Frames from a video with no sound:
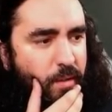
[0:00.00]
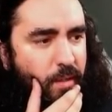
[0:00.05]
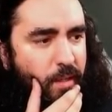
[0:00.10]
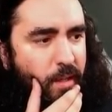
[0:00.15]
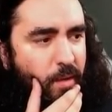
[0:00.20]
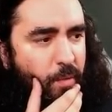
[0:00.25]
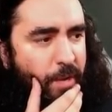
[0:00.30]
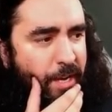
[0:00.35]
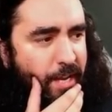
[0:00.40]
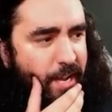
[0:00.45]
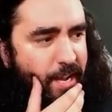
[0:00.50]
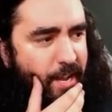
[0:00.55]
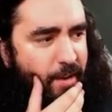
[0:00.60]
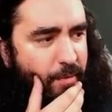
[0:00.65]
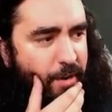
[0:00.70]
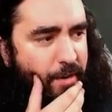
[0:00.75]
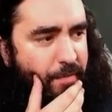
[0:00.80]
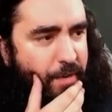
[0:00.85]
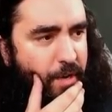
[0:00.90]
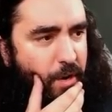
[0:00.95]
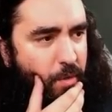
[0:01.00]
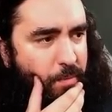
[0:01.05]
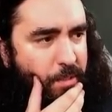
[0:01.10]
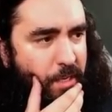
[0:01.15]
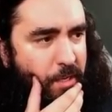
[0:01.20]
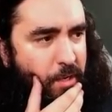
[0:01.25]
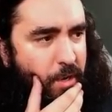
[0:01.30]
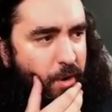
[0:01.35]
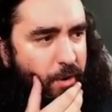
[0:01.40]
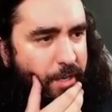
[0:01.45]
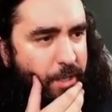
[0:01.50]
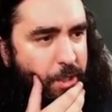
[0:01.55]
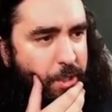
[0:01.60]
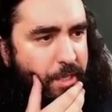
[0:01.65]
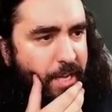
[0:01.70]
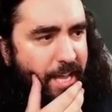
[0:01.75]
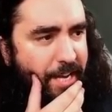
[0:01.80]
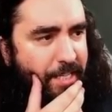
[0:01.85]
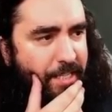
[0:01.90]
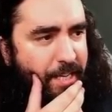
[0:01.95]
Uh, we can get rid of the Homestead Courage.
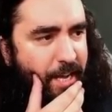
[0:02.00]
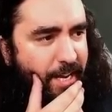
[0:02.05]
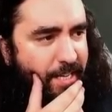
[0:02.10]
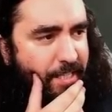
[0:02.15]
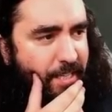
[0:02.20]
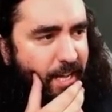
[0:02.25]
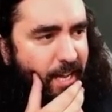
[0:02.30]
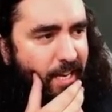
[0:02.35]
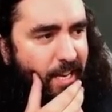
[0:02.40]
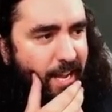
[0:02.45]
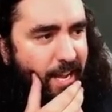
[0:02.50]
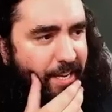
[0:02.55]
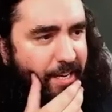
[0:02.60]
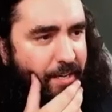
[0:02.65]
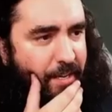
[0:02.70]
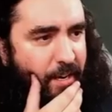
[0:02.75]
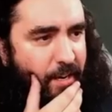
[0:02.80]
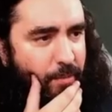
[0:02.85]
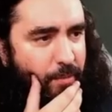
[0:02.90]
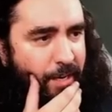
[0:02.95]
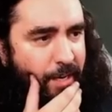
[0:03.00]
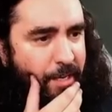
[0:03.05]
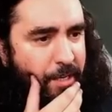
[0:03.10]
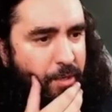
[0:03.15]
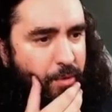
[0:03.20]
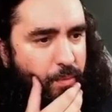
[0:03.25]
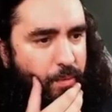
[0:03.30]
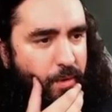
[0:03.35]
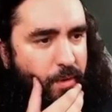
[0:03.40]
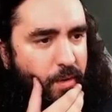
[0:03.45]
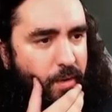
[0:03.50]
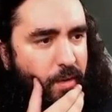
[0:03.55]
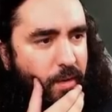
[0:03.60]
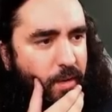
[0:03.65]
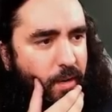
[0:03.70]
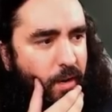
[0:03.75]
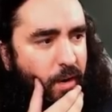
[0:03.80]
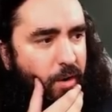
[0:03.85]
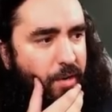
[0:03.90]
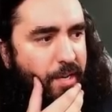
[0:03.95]
That is nice. I like it. I really do.
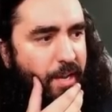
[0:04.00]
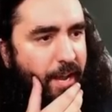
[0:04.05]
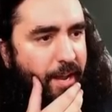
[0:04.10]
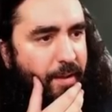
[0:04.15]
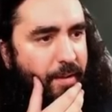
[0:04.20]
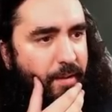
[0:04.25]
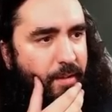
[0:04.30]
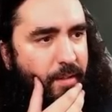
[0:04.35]
Okay.